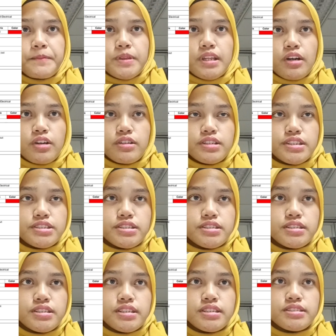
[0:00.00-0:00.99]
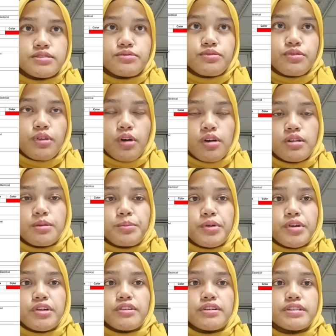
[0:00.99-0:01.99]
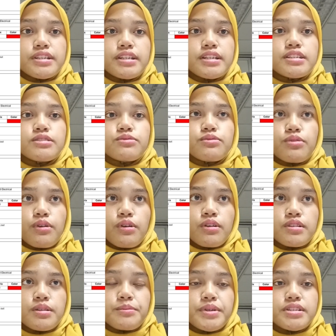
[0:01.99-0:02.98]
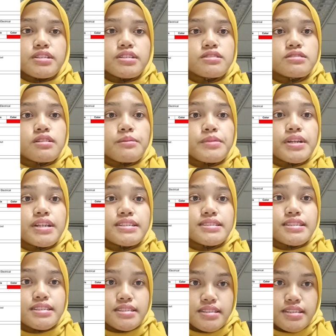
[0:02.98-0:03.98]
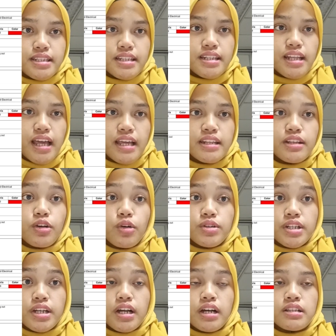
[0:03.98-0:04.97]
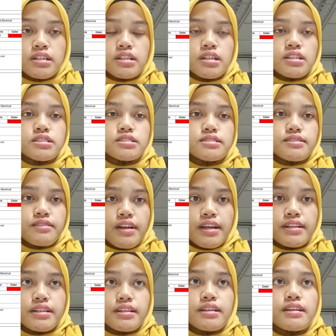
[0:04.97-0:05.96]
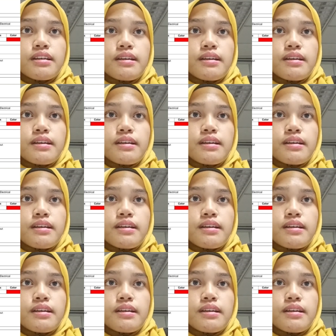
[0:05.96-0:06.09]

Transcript: The condition is 4, the priority is 4, the matrix number is 16, and the coding color is red.